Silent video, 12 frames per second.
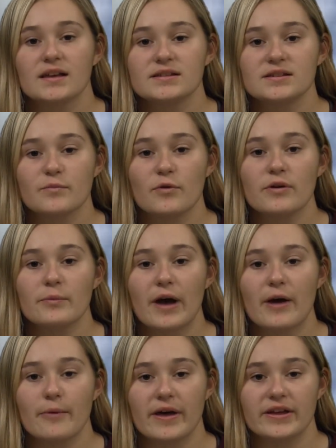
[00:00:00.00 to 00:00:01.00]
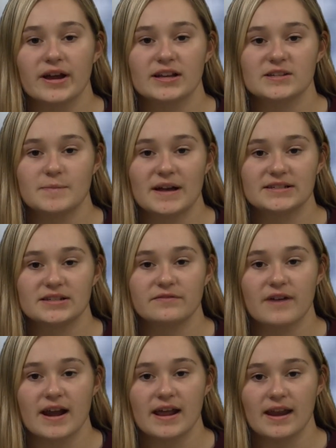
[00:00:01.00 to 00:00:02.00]
Some more wet weather expected
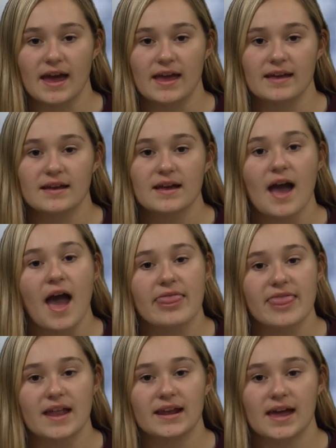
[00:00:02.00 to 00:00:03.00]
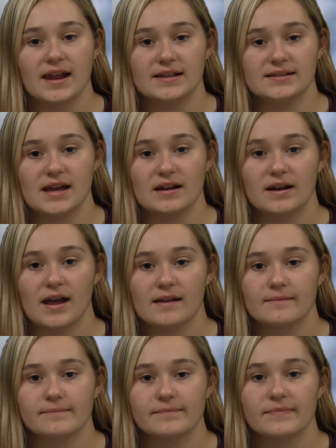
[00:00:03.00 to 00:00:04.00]
Friday night, and then again on
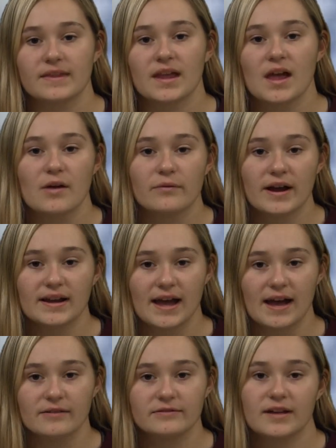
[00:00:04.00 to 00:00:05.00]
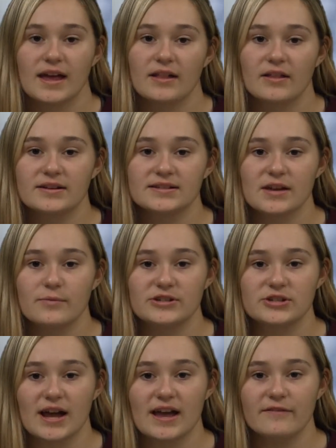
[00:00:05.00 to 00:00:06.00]
Saturday. Right now, it looks like we
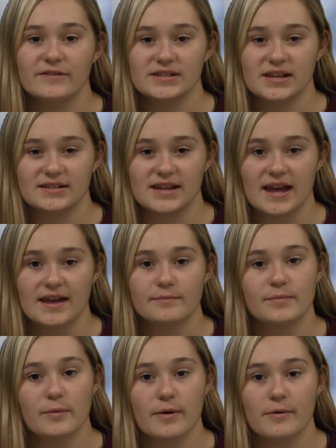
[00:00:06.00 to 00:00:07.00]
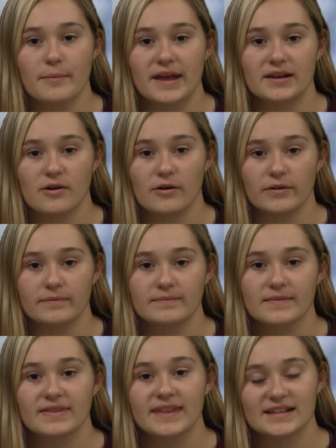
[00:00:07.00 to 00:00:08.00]
dry out for Sunday, but we remain cold.
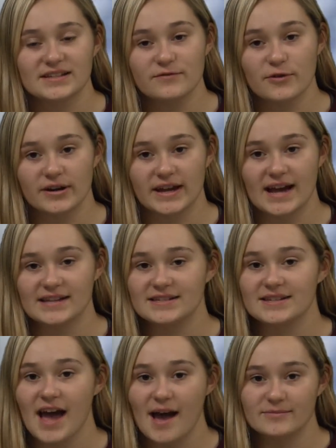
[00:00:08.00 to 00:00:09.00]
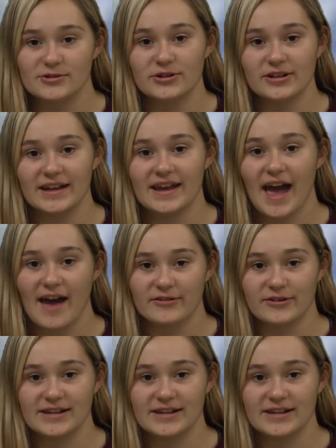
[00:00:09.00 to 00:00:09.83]
That's the forecast. I'm Jolie. Have a